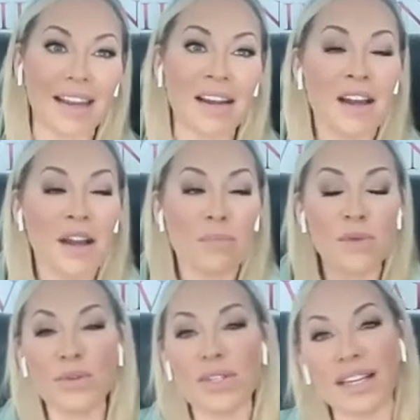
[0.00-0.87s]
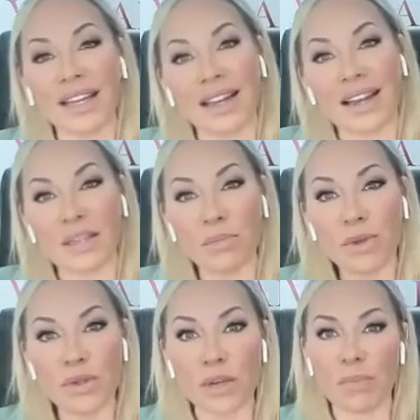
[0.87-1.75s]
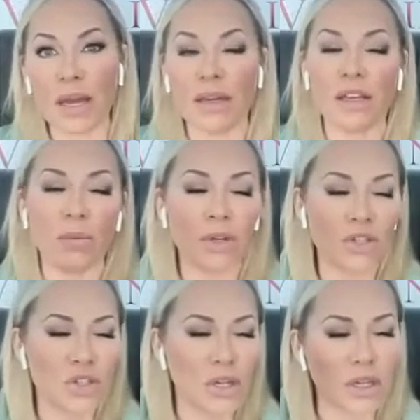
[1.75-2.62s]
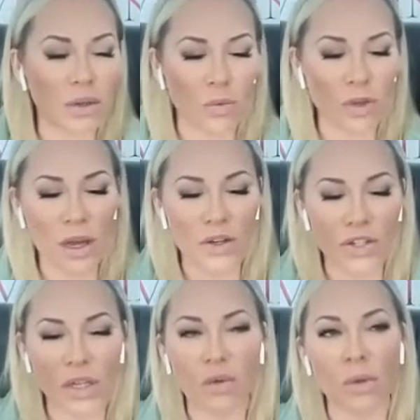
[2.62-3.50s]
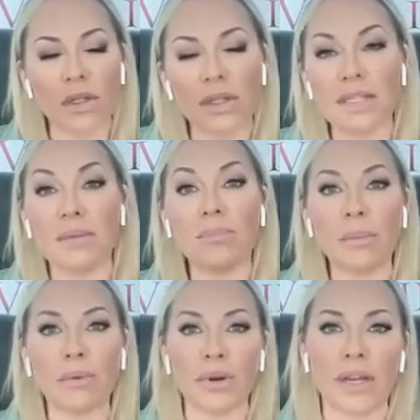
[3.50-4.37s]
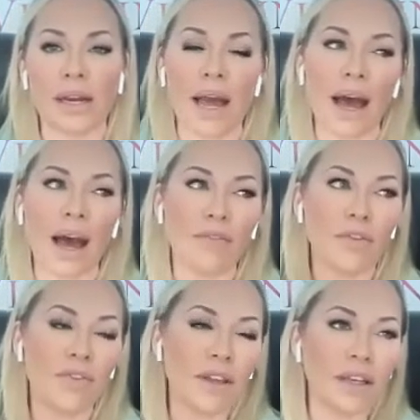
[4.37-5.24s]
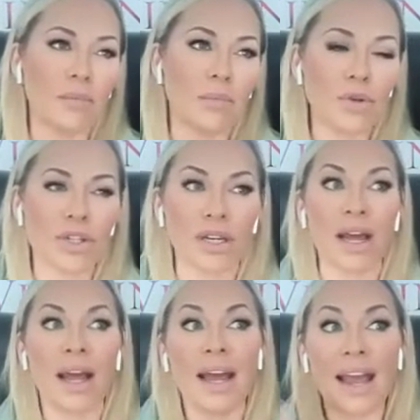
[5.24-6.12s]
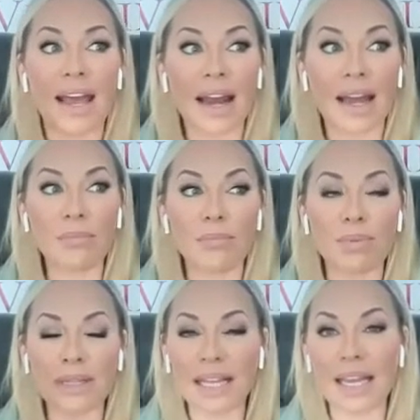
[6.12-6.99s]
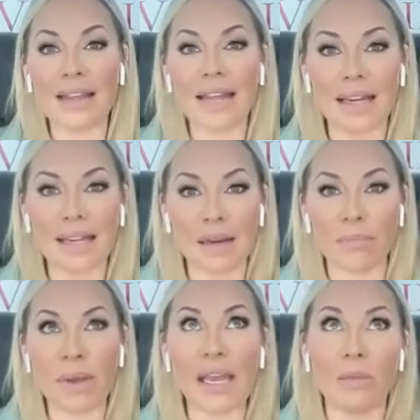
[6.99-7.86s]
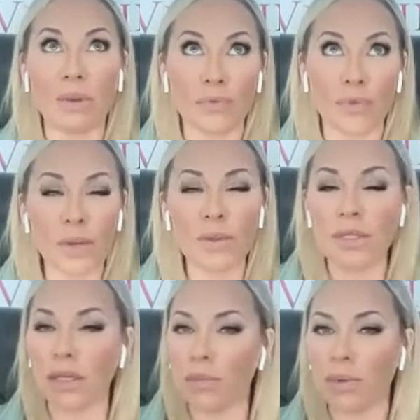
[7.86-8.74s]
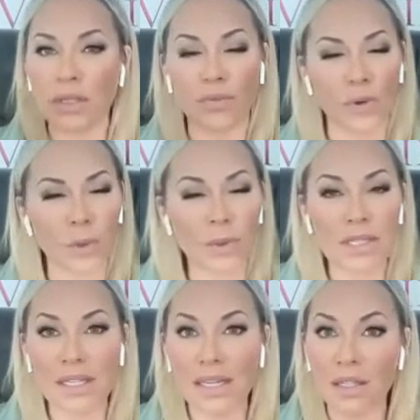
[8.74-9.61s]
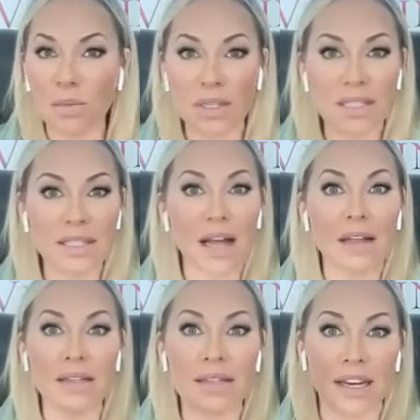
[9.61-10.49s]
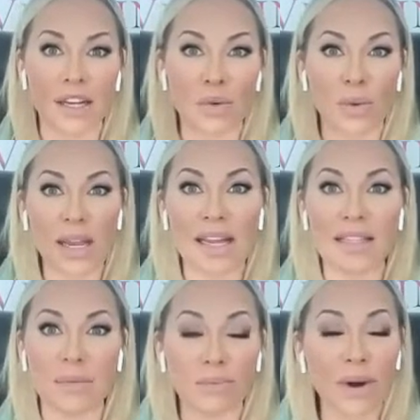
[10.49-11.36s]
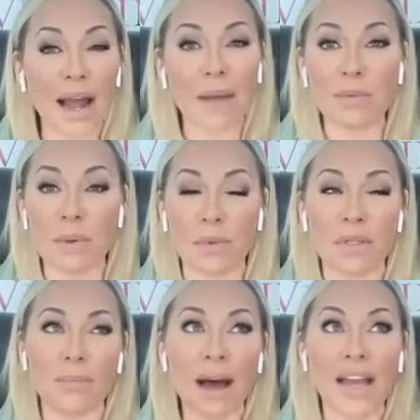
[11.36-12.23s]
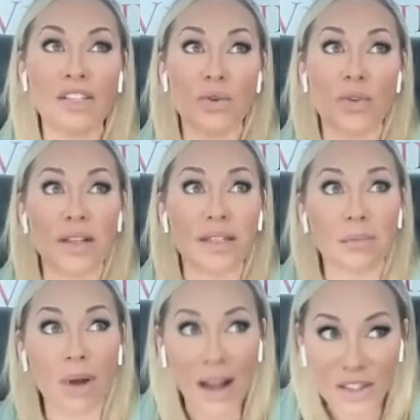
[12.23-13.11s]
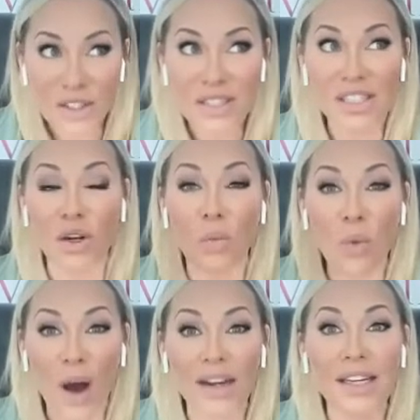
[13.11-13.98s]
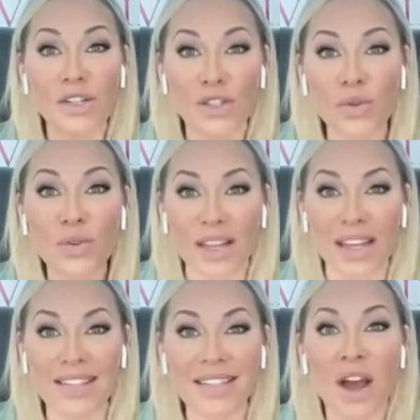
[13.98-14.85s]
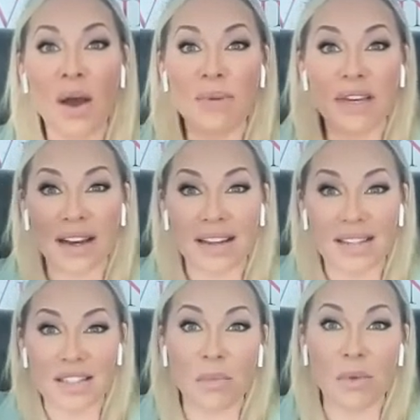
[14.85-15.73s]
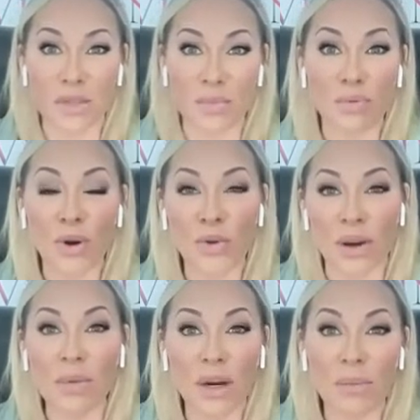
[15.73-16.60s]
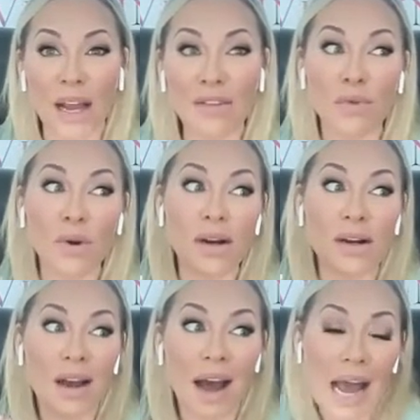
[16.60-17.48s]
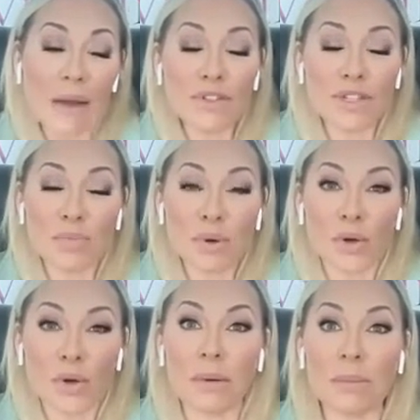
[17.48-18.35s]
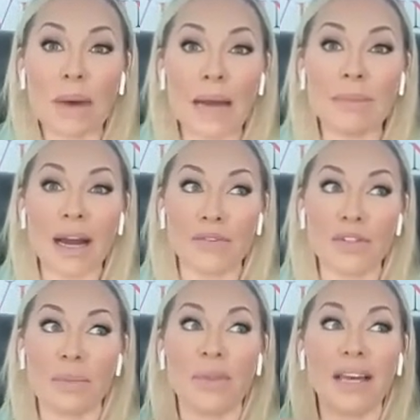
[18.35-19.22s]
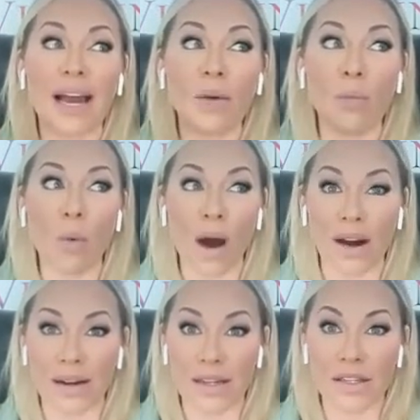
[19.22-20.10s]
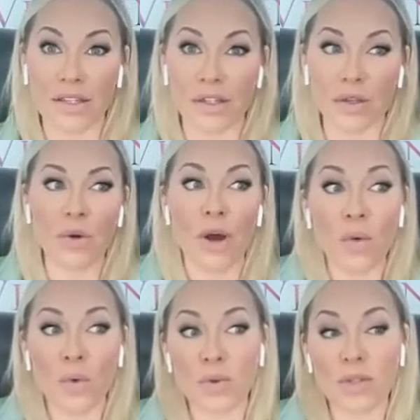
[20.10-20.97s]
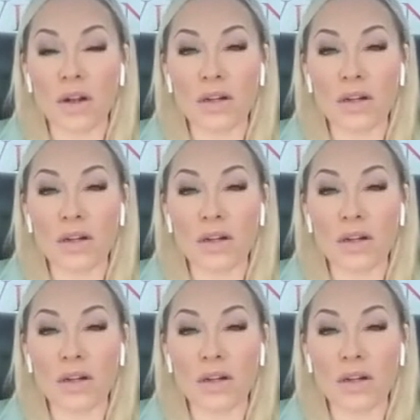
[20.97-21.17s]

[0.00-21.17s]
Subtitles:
added music in it as a music bed, because a jingle will elicit memory and have you feeling emotion. And I played that campaign with frequency, because frequency is what sells and ingrains and primes people's minds, so that subconsciously you're wanting to do things because someone is programming your mind for it. I was just programming my mind for something I wanted it to do, which was